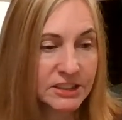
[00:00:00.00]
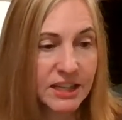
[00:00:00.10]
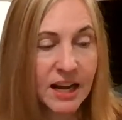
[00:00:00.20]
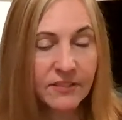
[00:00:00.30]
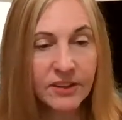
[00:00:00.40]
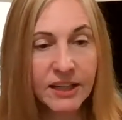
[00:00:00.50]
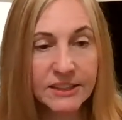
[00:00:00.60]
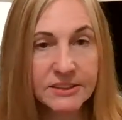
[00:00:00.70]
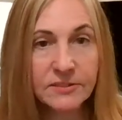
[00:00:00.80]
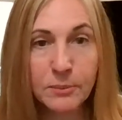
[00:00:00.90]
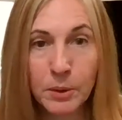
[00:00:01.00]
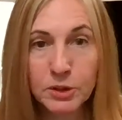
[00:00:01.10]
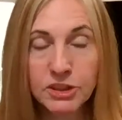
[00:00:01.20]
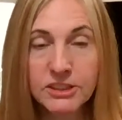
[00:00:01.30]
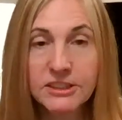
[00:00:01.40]
things to have in case of
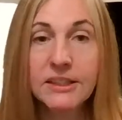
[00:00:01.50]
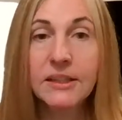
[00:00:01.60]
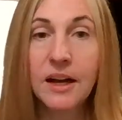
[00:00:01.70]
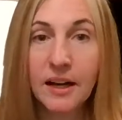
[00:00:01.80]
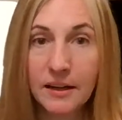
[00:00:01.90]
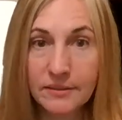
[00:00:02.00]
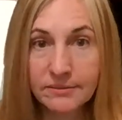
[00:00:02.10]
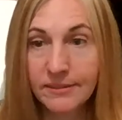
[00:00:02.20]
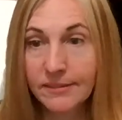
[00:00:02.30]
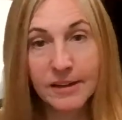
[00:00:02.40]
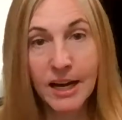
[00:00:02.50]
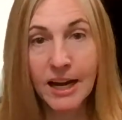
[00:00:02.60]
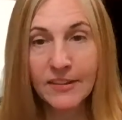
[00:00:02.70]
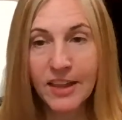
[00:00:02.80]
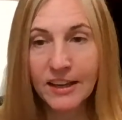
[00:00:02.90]
emergency, I
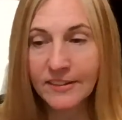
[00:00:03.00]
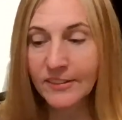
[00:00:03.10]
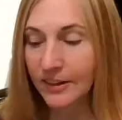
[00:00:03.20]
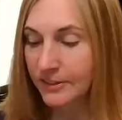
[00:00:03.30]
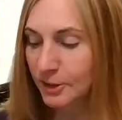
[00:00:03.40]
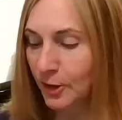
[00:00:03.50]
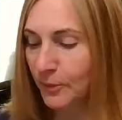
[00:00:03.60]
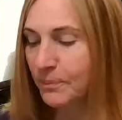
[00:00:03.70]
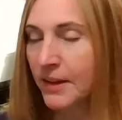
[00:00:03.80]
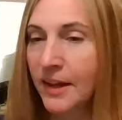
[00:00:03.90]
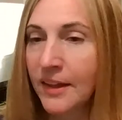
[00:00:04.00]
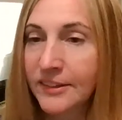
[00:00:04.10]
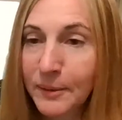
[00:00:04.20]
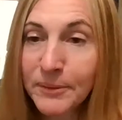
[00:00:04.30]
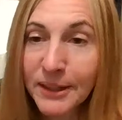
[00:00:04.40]
add that in there. So
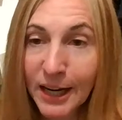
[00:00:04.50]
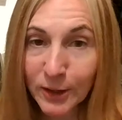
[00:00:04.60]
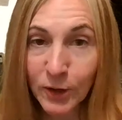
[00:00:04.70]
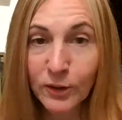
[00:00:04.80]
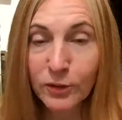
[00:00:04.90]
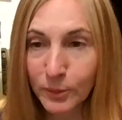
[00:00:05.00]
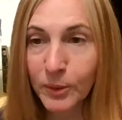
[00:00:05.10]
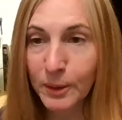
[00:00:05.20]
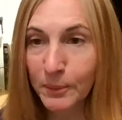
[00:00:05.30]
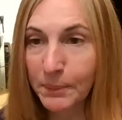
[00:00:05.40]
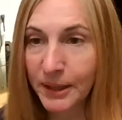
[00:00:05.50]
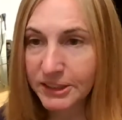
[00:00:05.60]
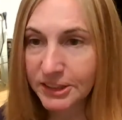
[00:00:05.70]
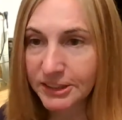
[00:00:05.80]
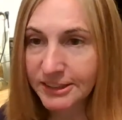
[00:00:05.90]
something I learned from one of my
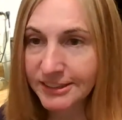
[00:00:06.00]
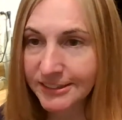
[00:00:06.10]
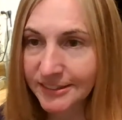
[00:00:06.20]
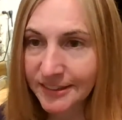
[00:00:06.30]
patients.